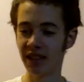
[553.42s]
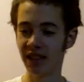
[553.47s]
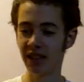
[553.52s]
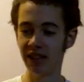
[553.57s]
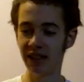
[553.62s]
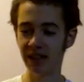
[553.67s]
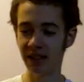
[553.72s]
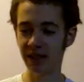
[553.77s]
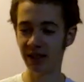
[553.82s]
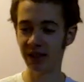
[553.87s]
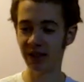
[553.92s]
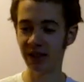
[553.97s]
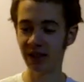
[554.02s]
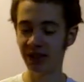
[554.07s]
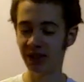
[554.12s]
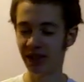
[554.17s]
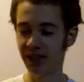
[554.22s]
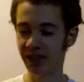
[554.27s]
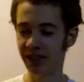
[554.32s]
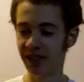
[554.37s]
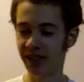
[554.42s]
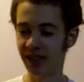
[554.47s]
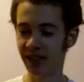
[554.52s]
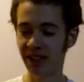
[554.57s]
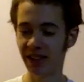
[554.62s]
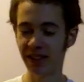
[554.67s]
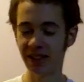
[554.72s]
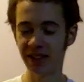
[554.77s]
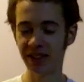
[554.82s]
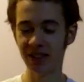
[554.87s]
little
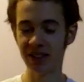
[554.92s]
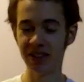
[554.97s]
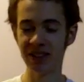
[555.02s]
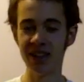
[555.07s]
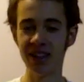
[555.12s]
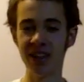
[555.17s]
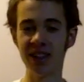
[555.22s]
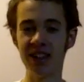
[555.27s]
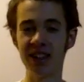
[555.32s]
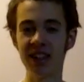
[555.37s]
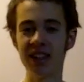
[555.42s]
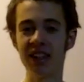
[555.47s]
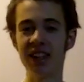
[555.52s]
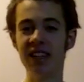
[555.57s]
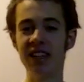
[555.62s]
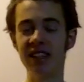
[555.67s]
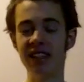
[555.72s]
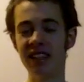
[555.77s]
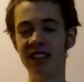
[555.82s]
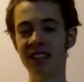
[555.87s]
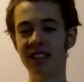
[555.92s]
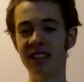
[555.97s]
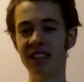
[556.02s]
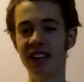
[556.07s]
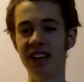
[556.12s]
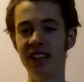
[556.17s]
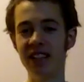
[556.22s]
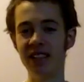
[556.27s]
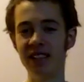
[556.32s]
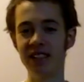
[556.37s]
little young kids
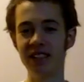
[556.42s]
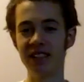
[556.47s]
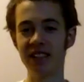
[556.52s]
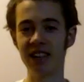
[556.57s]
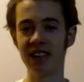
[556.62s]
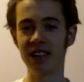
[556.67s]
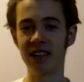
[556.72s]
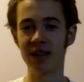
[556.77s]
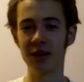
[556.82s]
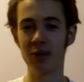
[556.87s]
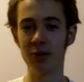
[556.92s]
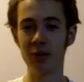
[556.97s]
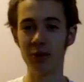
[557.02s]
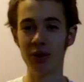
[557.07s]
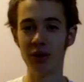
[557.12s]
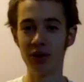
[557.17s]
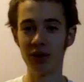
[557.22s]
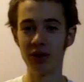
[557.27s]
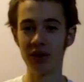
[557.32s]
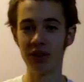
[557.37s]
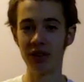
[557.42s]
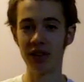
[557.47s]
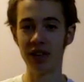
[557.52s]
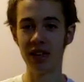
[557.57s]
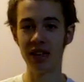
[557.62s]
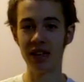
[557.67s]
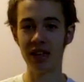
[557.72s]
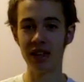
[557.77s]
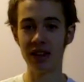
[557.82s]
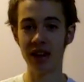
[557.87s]
and just like the world
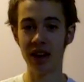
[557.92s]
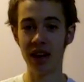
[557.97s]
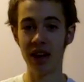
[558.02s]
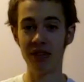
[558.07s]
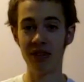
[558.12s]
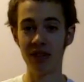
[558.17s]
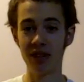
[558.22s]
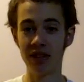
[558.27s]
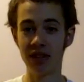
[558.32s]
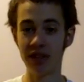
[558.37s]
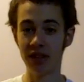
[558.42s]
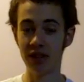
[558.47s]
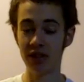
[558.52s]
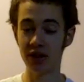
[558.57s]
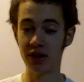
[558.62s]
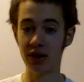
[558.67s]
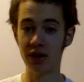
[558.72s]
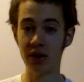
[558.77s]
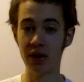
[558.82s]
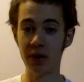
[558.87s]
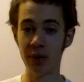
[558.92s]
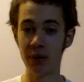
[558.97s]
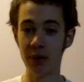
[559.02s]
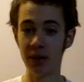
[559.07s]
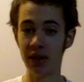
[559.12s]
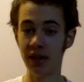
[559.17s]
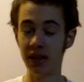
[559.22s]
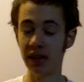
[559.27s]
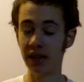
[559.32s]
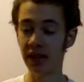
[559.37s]
that they're having to grow
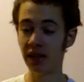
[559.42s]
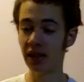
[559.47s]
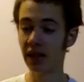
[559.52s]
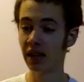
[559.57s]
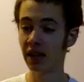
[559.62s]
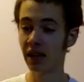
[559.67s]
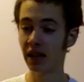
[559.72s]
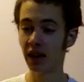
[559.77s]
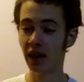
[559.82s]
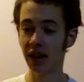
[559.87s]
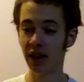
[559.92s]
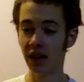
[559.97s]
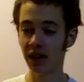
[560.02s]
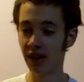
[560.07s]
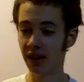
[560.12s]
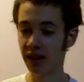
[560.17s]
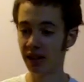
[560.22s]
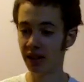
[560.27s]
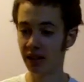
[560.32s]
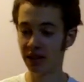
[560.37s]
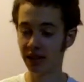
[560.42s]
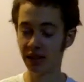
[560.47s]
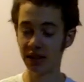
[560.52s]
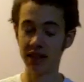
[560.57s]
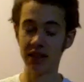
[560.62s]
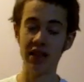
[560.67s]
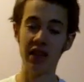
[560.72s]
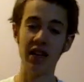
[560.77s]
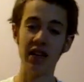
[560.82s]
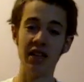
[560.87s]
up in our
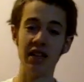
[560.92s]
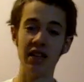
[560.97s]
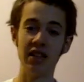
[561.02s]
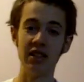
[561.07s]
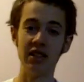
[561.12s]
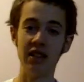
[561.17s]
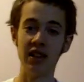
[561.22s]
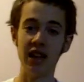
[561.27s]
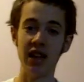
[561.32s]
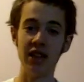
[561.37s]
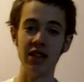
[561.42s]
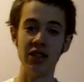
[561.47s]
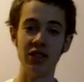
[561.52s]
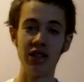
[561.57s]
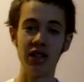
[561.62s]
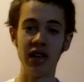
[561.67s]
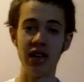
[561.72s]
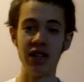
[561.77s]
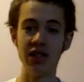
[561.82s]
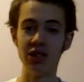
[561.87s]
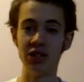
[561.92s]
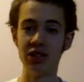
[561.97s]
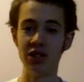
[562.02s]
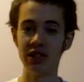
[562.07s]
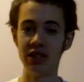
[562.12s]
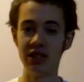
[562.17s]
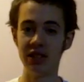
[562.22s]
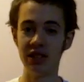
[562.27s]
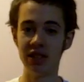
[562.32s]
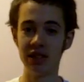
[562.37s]
insane
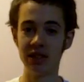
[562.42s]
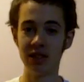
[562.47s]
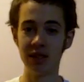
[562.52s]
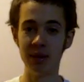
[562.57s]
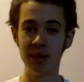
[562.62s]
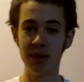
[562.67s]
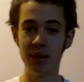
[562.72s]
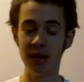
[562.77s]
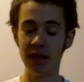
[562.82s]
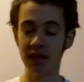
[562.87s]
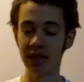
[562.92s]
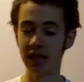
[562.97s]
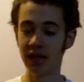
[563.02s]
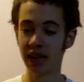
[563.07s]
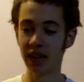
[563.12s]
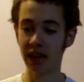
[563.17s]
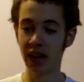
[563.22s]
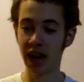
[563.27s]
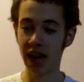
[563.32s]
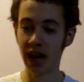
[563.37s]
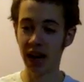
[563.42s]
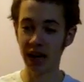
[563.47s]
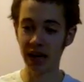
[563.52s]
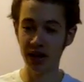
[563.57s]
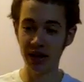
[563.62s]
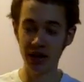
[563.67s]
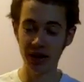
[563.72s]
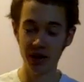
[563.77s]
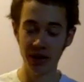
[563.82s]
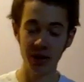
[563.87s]
education system and it's like i
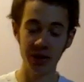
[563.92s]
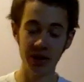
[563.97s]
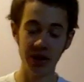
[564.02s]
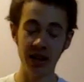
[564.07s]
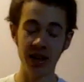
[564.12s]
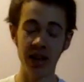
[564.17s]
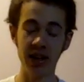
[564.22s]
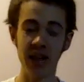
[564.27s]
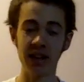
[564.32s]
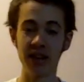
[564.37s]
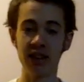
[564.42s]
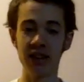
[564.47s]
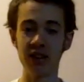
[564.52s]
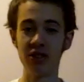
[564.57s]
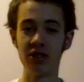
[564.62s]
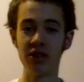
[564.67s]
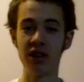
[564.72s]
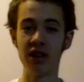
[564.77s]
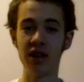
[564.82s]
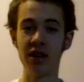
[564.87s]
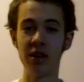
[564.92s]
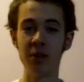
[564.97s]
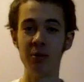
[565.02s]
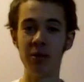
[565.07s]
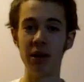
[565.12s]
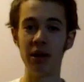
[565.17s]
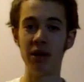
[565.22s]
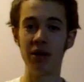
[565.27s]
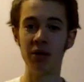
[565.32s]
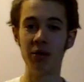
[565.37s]
know that i could create a
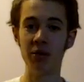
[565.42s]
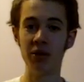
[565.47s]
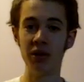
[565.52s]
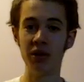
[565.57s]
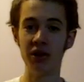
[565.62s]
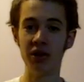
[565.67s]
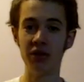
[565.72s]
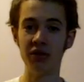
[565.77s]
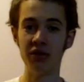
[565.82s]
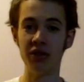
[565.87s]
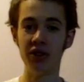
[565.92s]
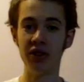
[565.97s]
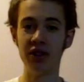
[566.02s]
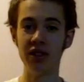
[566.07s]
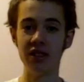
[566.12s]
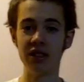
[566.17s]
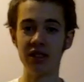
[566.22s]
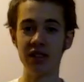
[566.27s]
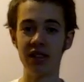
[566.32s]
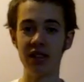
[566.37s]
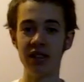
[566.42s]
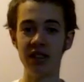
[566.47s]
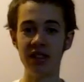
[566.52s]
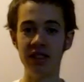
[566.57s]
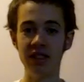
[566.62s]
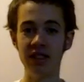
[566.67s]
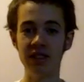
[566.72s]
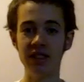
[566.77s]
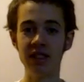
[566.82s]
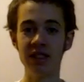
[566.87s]
better world for these
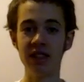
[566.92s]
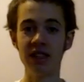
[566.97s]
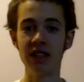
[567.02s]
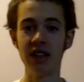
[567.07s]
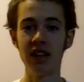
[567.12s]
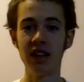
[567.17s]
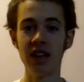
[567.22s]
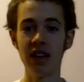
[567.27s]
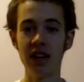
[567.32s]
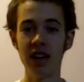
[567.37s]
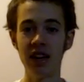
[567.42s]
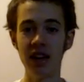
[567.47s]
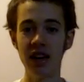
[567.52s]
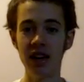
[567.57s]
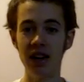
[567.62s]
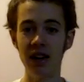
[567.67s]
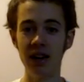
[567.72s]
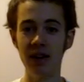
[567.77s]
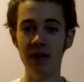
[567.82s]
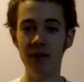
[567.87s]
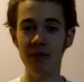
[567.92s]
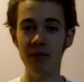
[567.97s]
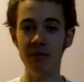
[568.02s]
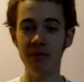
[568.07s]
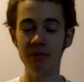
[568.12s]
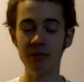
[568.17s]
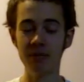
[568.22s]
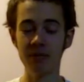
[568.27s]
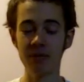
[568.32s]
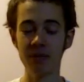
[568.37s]
kids um,